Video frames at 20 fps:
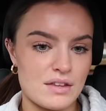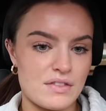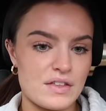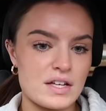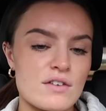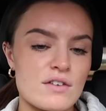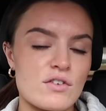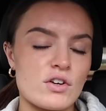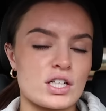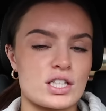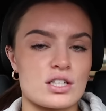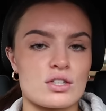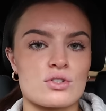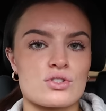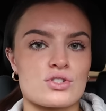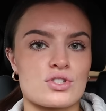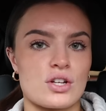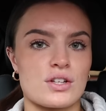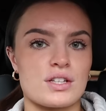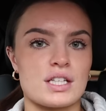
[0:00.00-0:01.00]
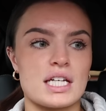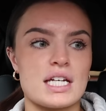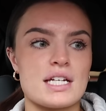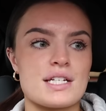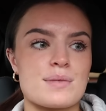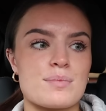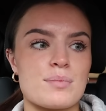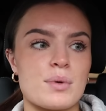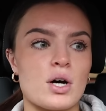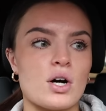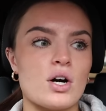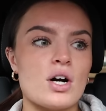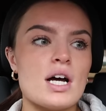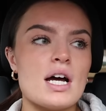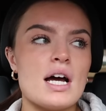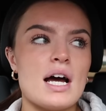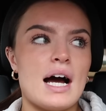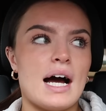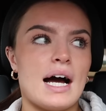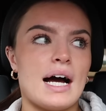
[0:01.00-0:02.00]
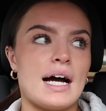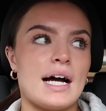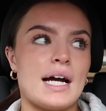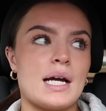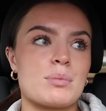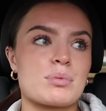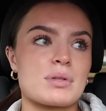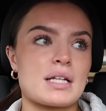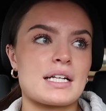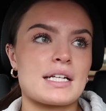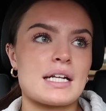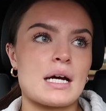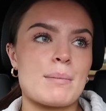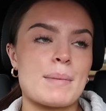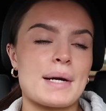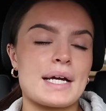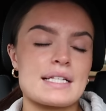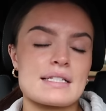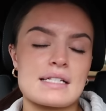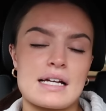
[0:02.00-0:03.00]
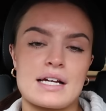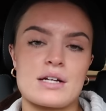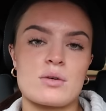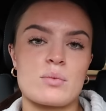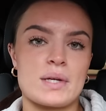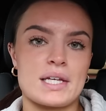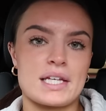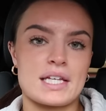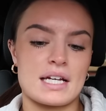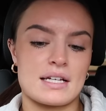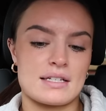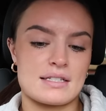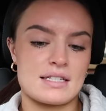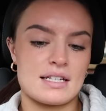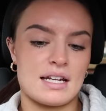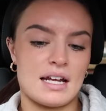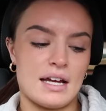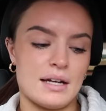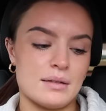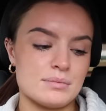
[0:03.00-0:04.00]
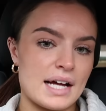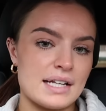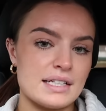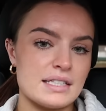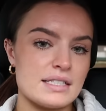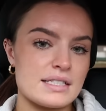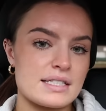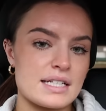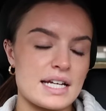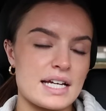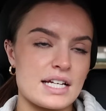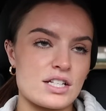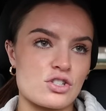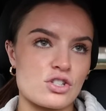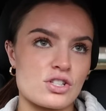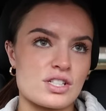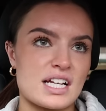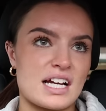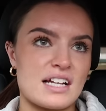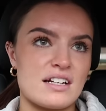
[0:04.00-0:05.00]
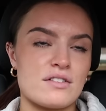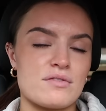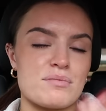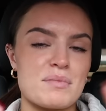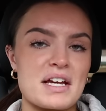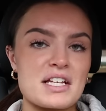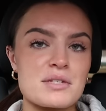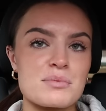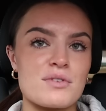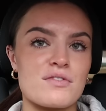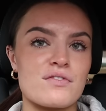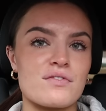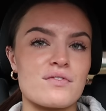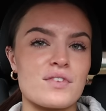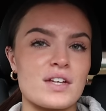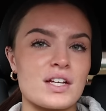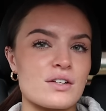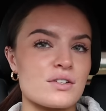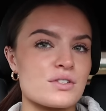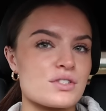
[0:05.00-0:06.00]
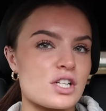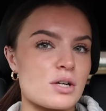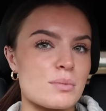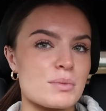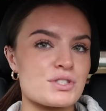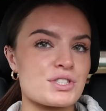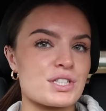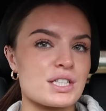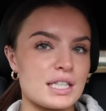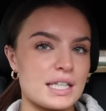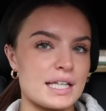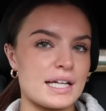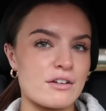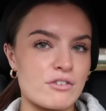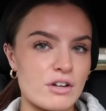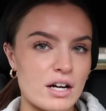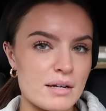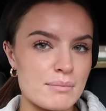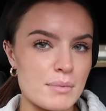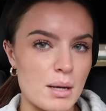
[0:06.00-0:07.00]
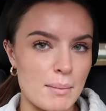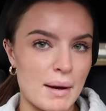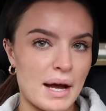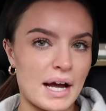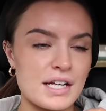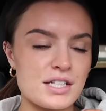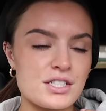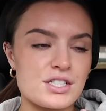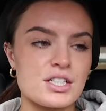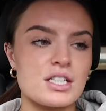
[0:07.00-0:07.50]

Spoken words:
I I've already touched on this, but I planned out my entire week yesterday, and it just kind of makes me feel so much clearer in my mind.